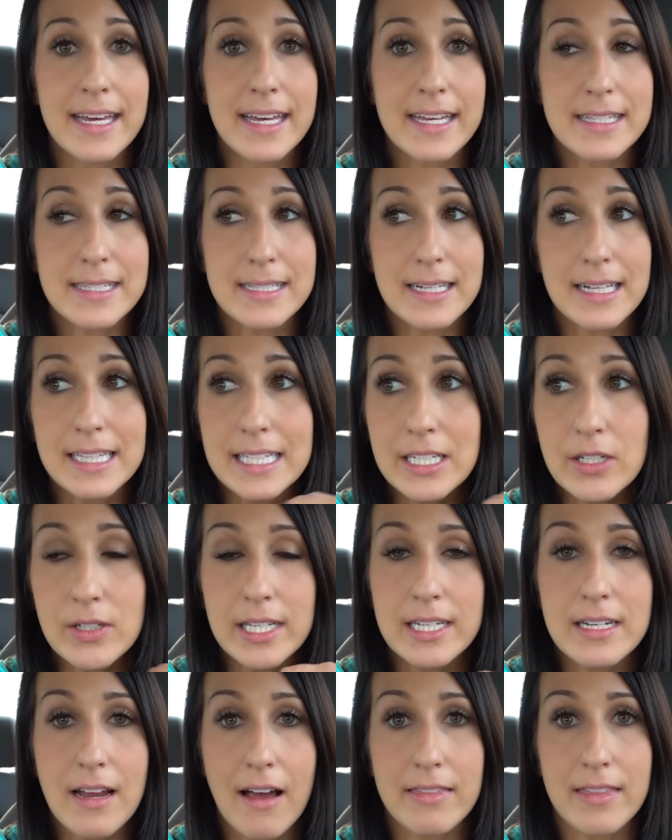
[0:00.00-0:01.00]
it's
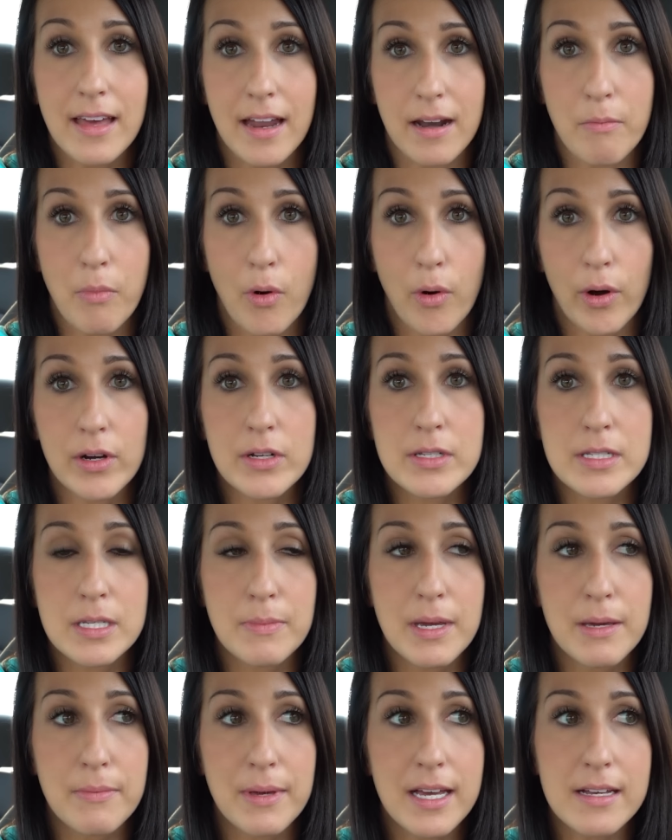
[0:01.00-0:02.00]
clearly not that important
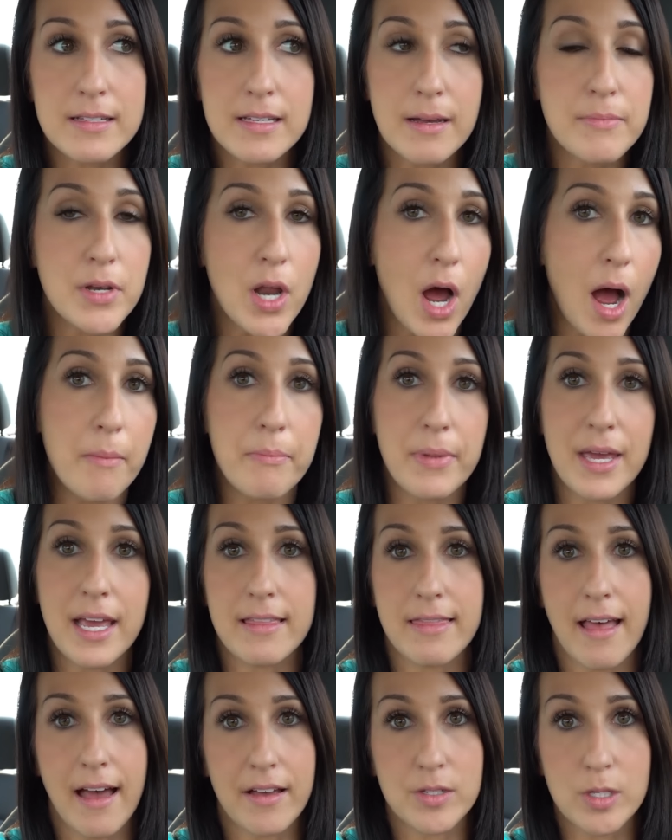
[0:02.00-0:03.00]
to me because I'm not
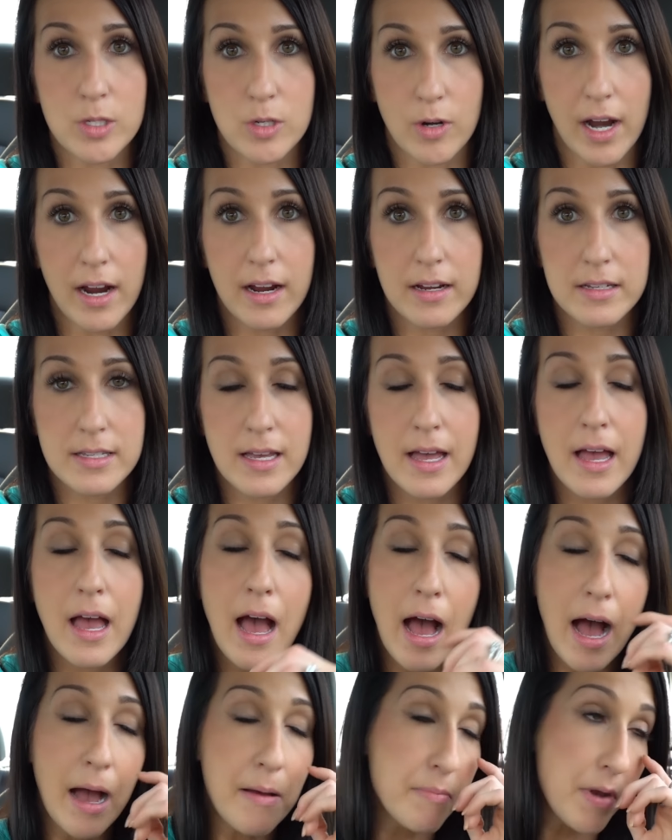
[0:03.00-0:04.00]
being that strict.
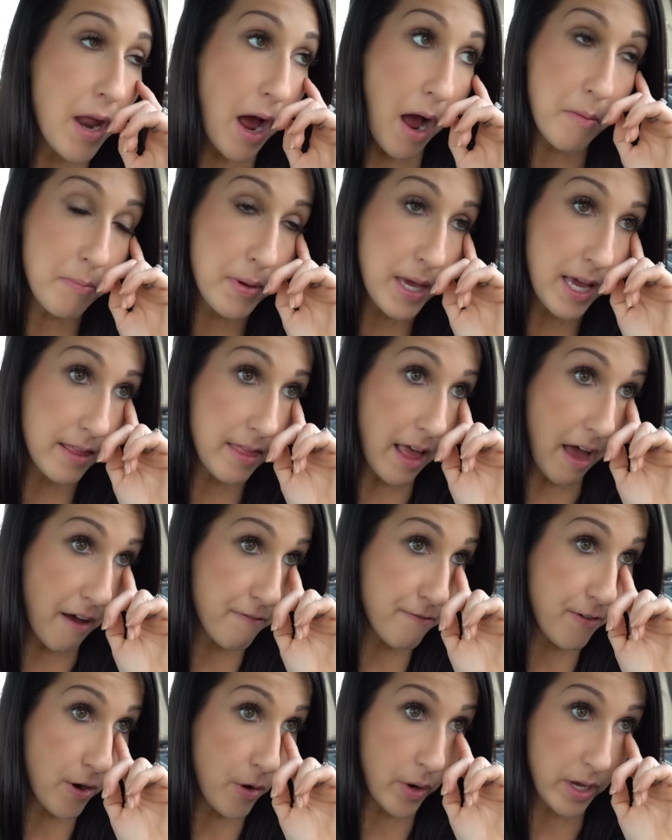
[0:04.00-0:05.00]
I'm not being
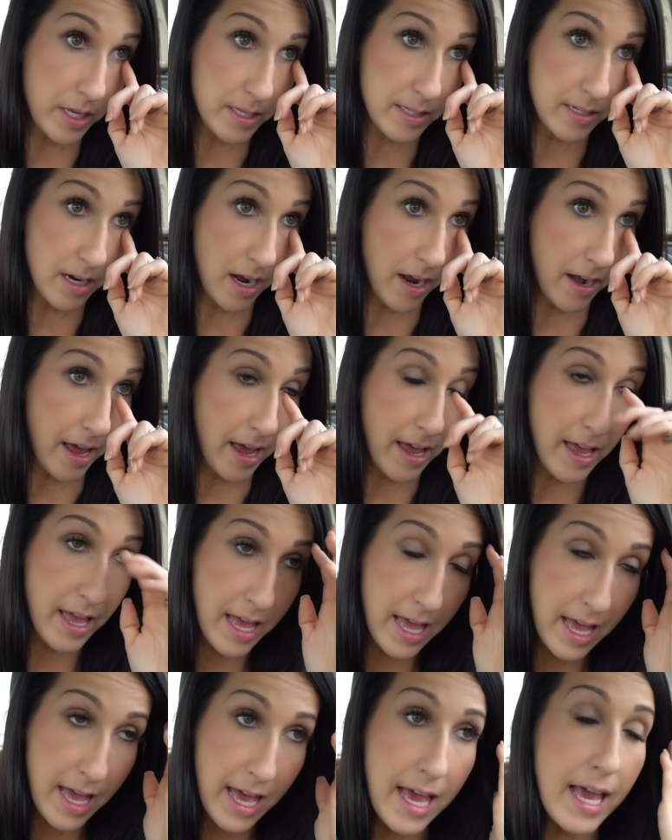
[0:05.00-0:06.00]
that focused on it.
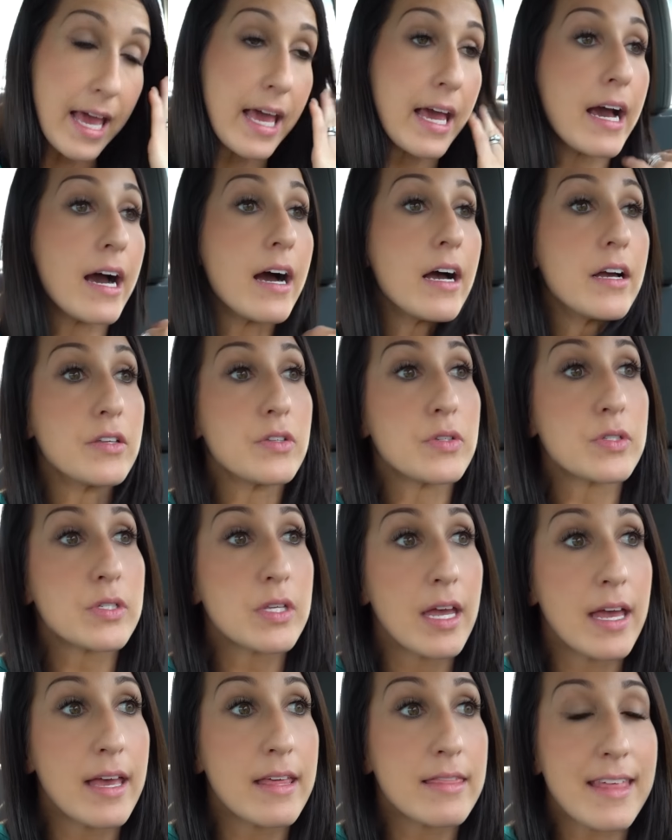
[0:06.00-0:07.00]
And
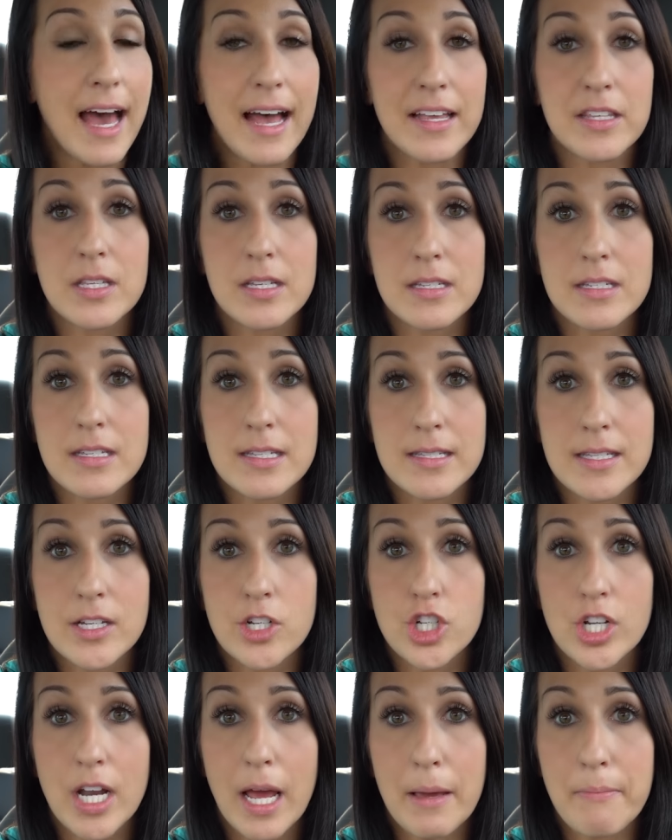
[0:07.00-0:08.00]
that's a
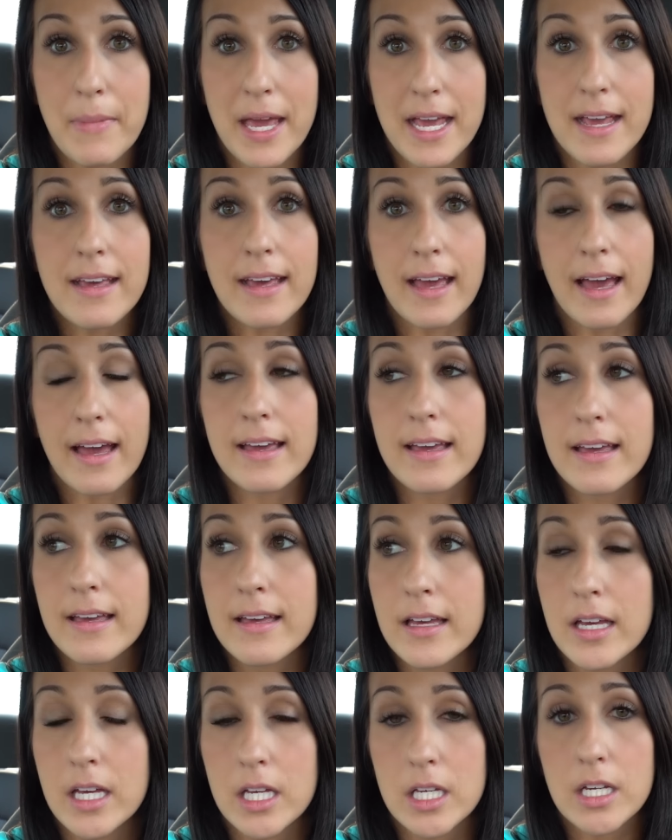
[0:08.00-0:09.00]
decision I'm making.
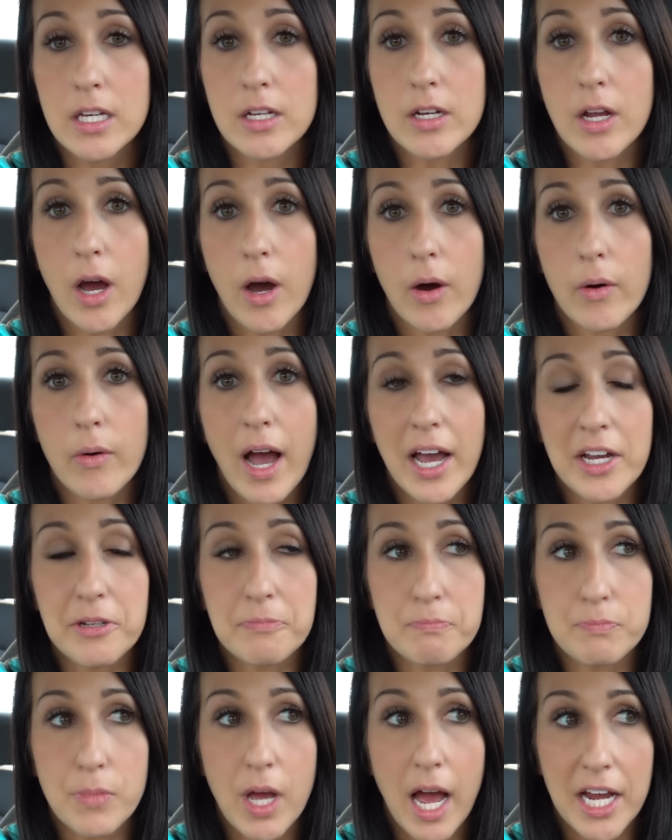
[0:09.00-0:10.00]
You know,
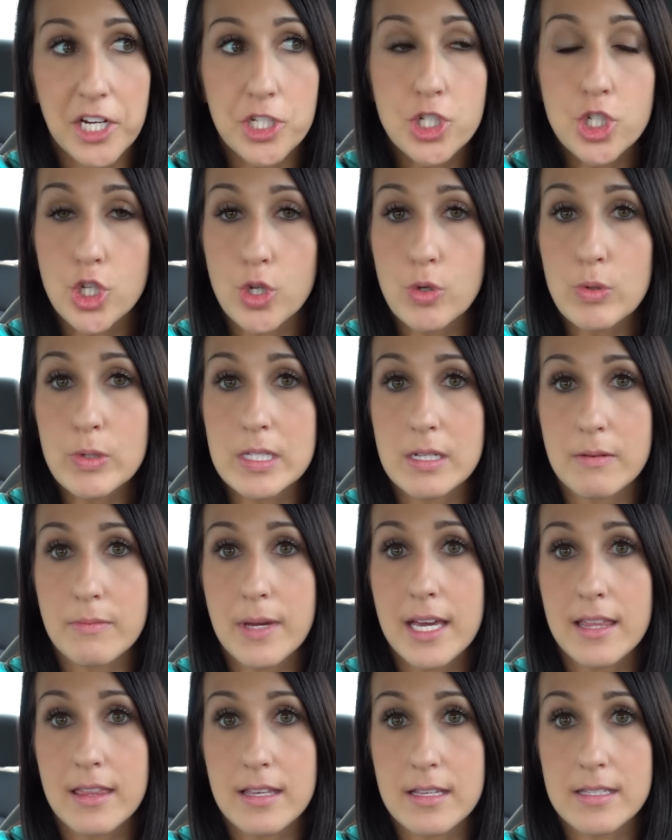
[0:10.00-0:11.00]
I choose to
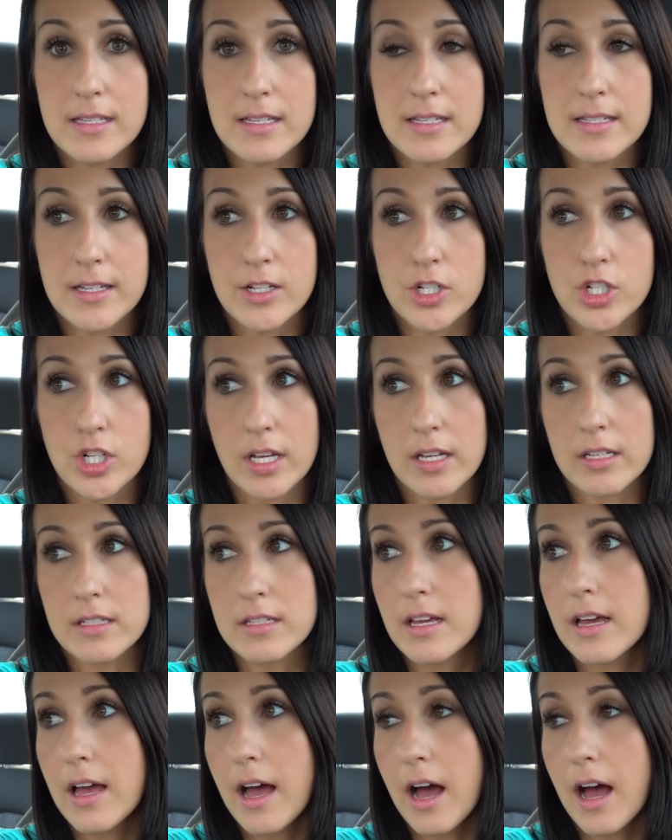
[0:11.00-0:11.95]
make this decision.